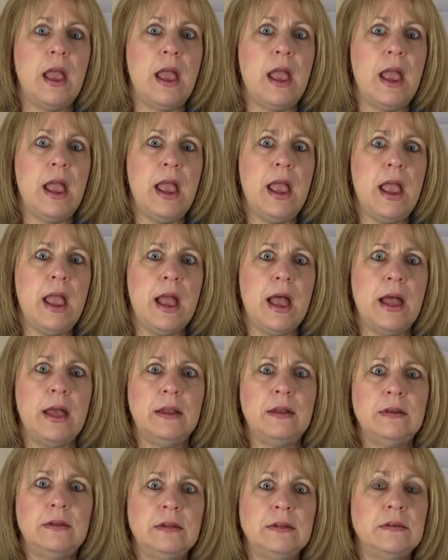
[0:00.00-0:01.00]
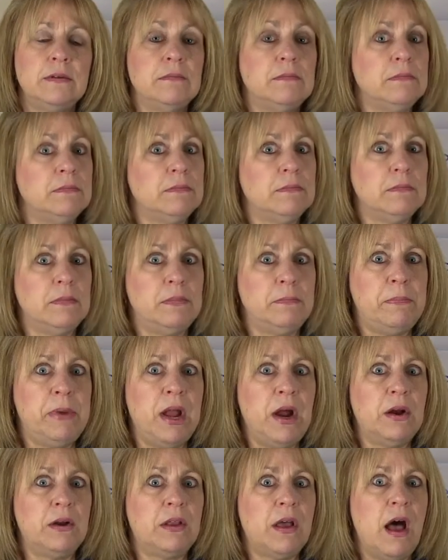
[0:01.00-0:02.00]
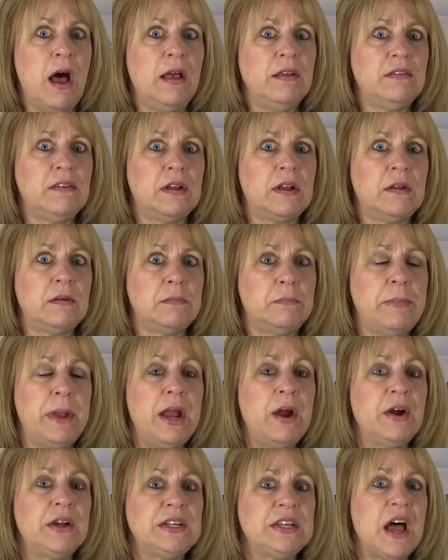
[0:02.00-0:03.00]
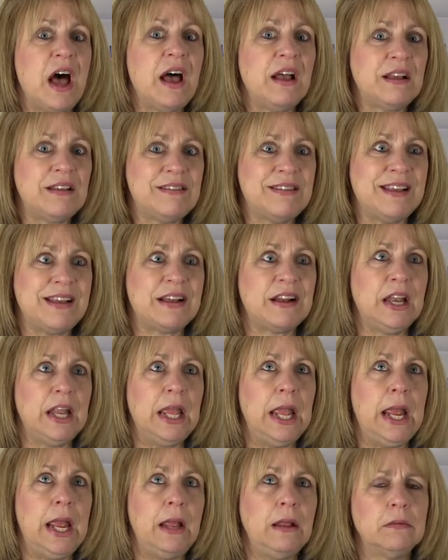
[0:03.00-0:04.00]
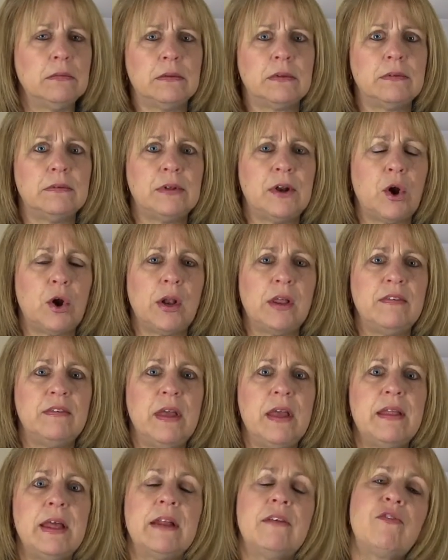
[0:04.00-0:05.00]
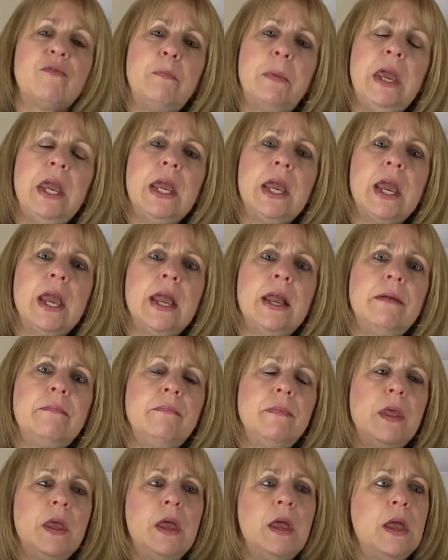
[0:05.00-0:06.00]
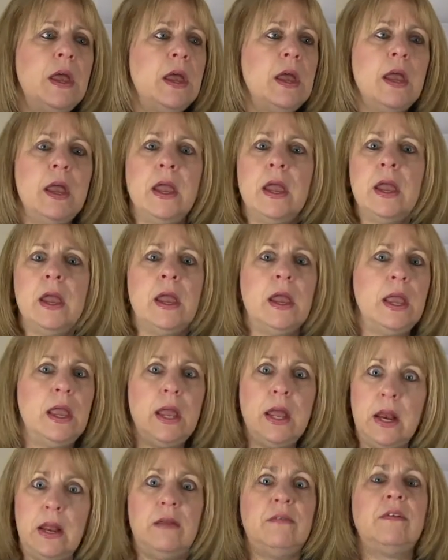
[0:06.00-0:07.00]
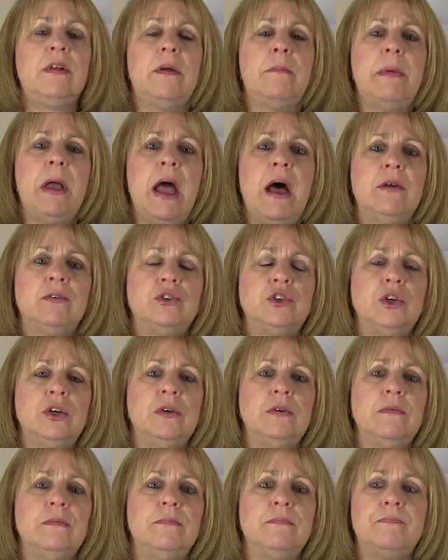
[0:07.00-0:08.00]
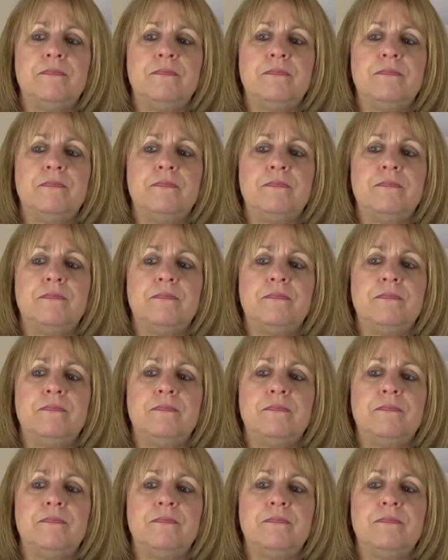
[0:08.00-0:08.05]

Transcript: and paradoxically, I can hardly say that, speaking, it isn't about you.